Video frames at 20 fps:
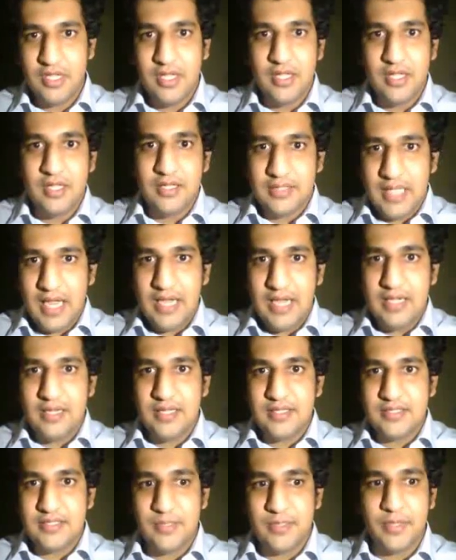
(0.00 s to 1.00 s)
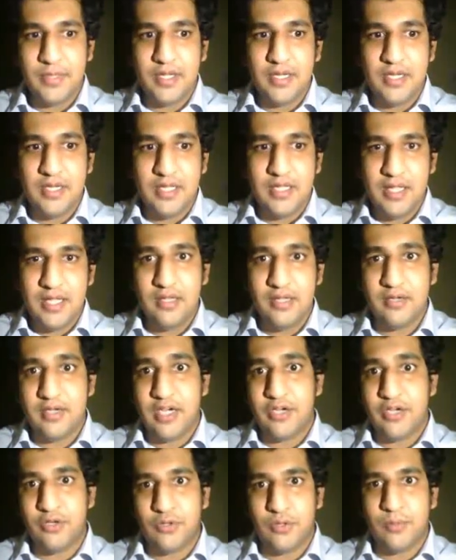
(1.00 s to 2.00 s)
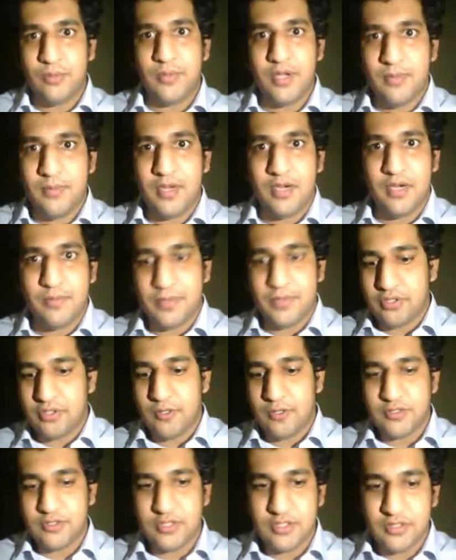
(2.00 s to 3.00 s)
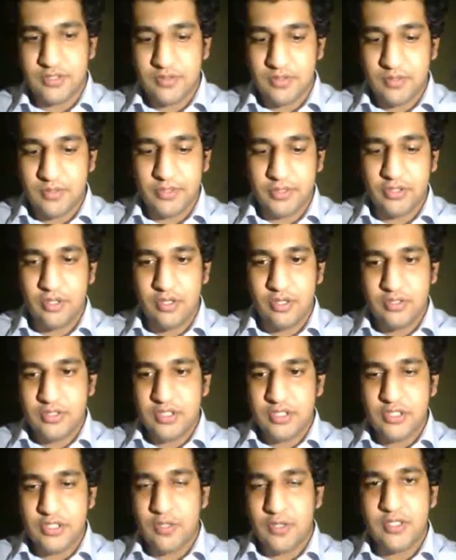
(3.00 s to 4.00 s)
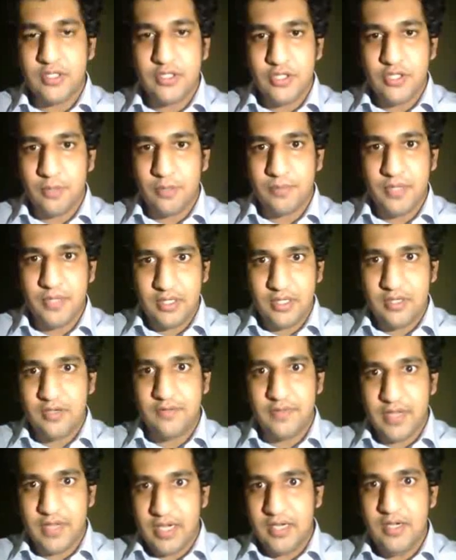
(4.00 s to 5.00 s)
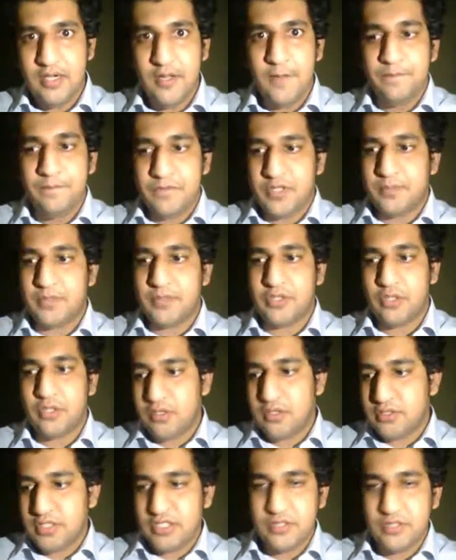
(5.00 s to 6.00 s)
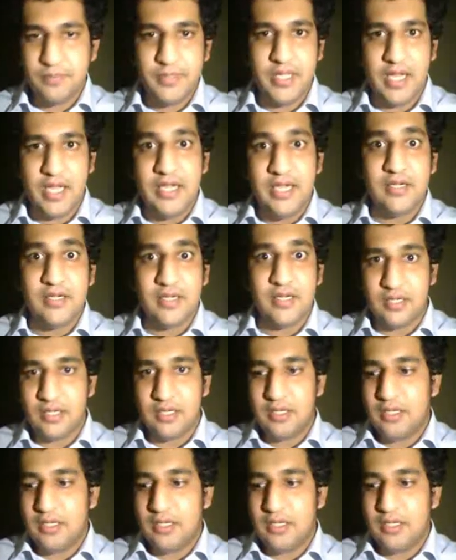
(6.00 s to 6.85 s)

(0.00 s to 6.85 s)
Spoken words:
that is typically a retrobulbar pathology. So the pathology is not in the optic nerve head, the pathology is behind it.